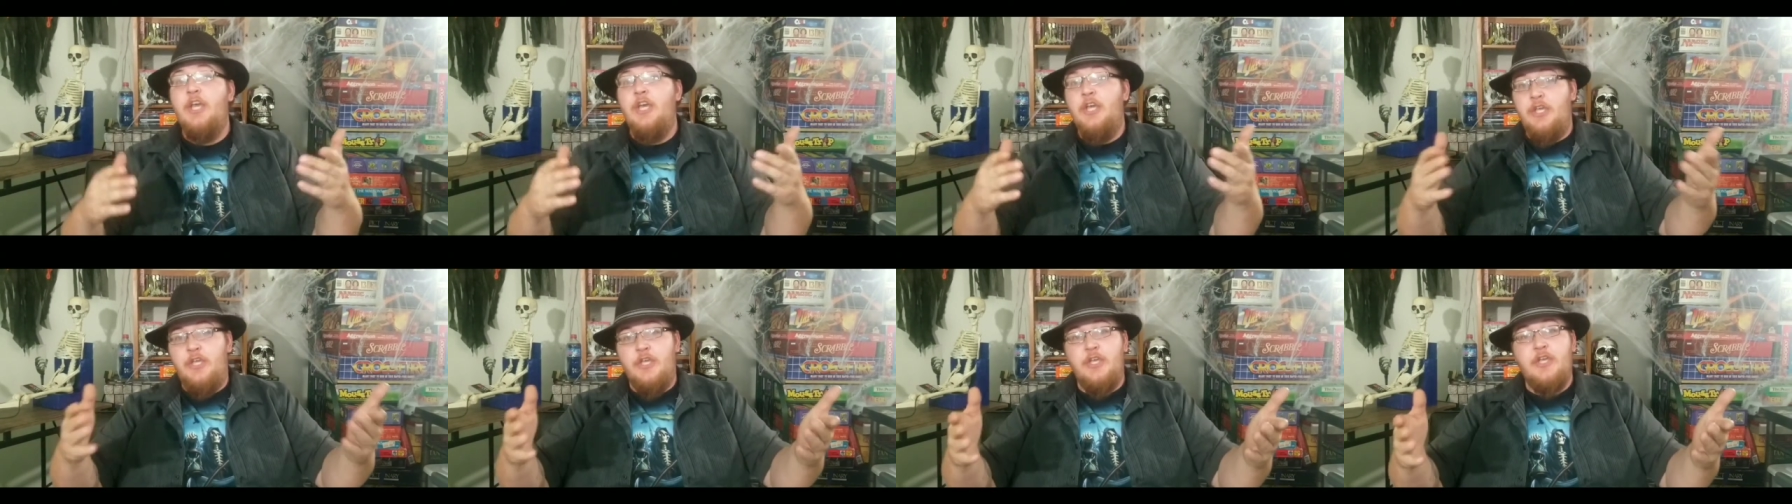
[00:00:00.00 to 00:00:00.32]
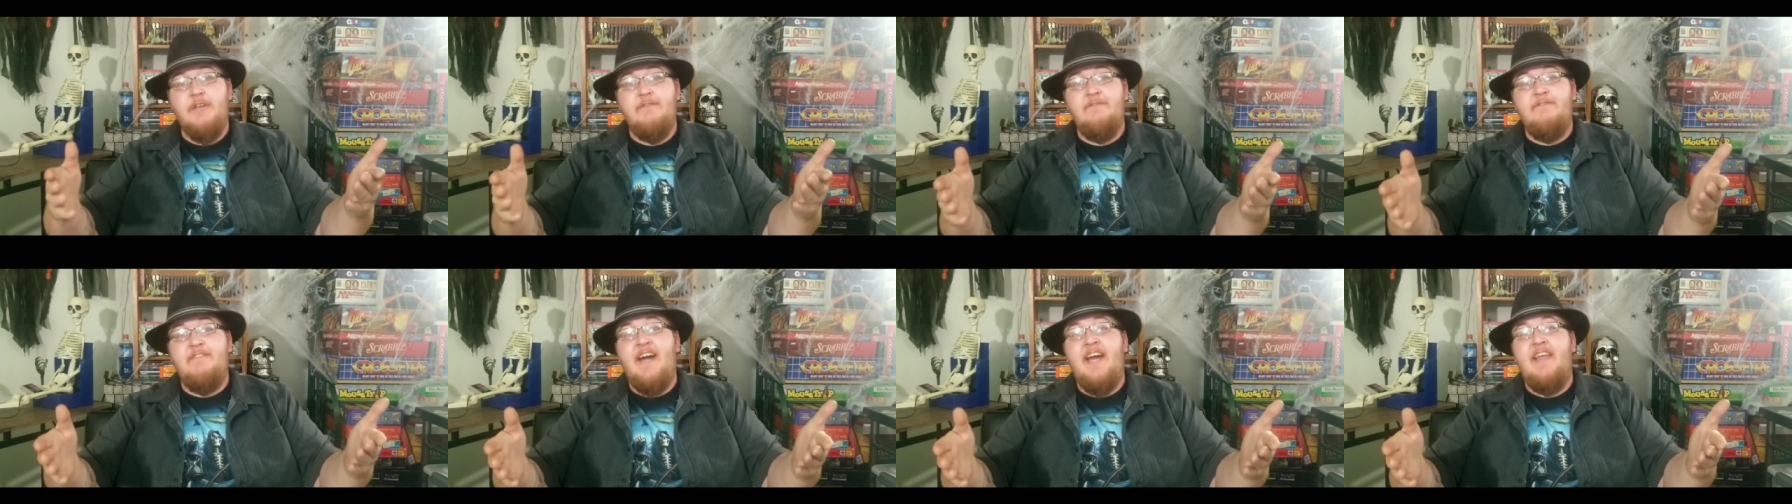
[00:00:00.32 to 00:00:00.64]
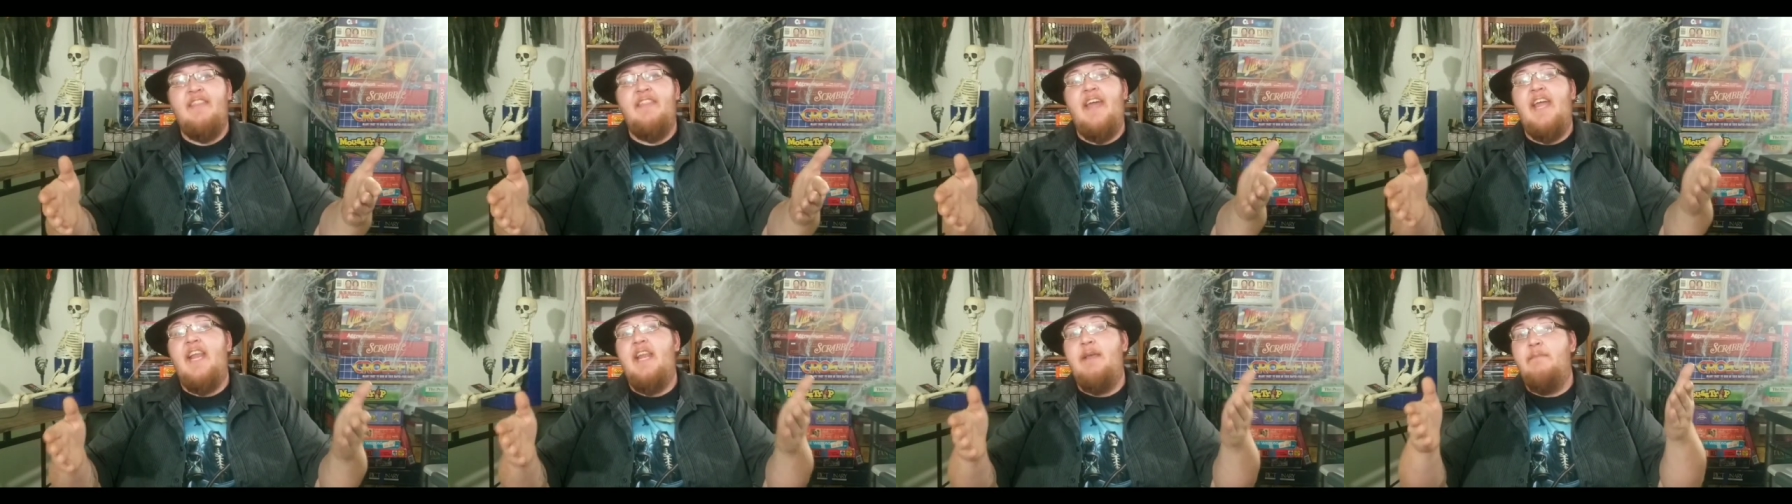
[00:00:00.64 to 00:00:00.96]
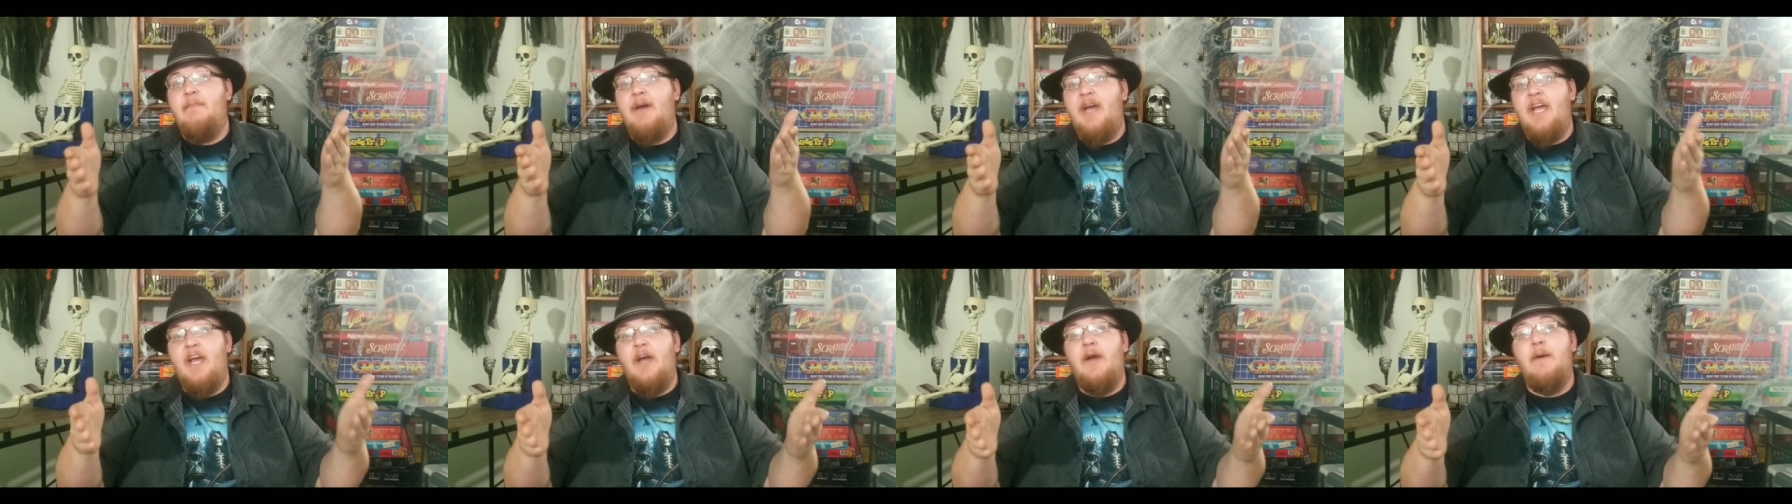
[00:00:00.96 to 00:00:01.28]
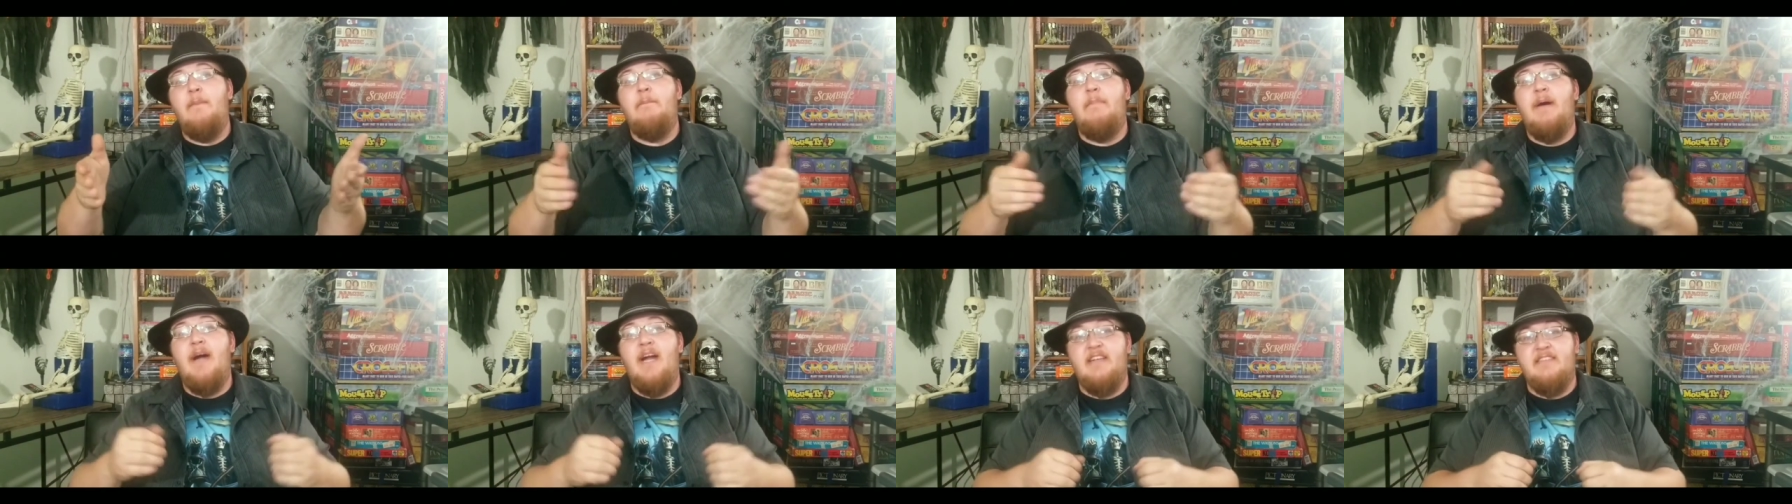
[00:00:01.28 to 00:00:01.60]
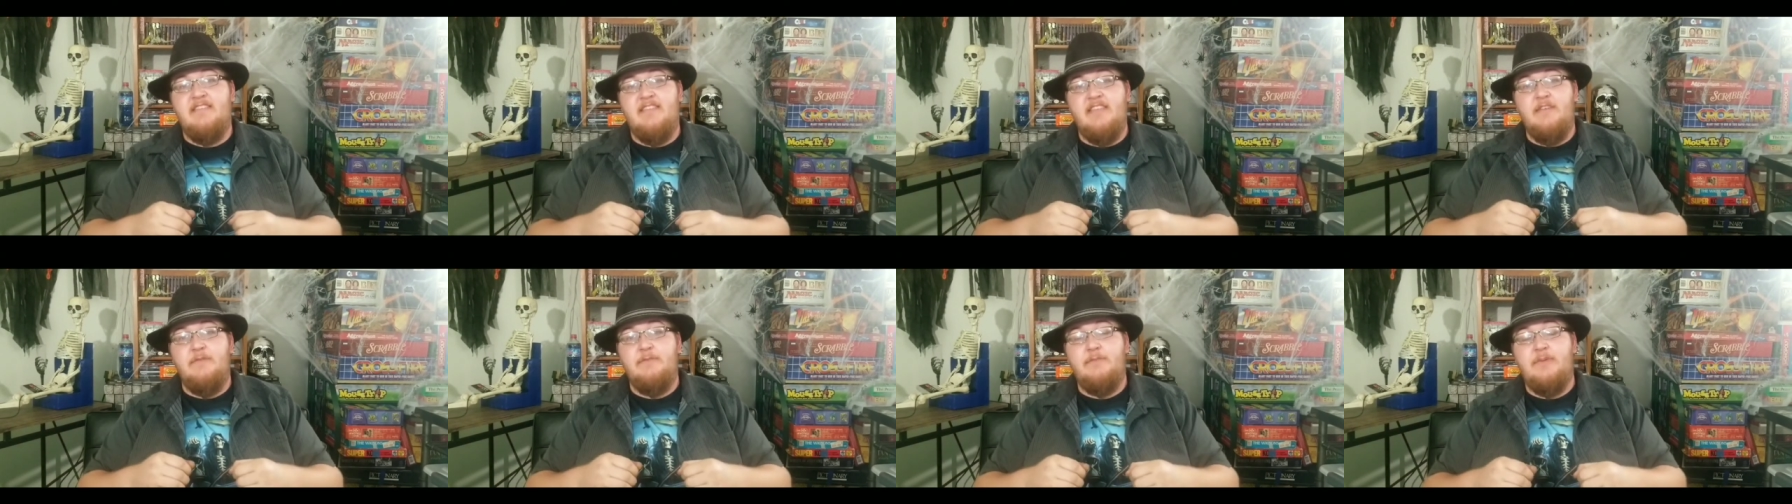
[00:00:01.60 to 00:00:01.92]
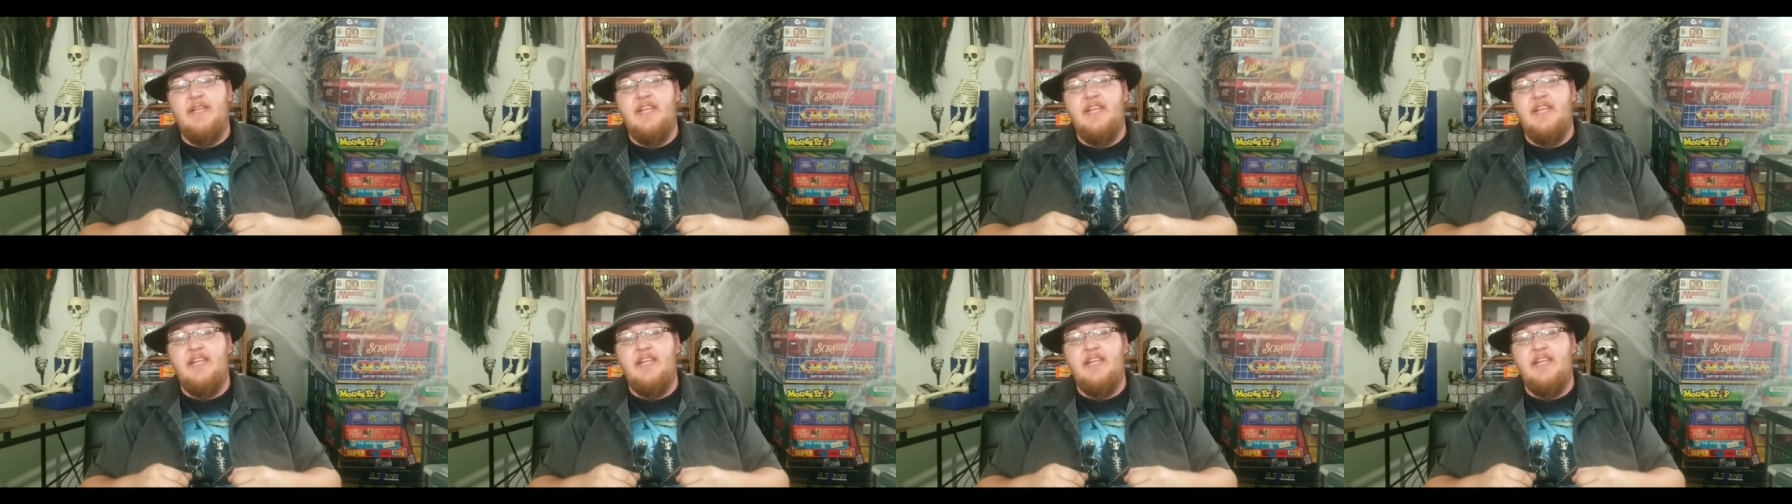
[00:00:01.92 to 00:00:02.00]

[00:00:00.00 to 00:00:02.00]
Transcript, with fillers: You can find that in my unboxing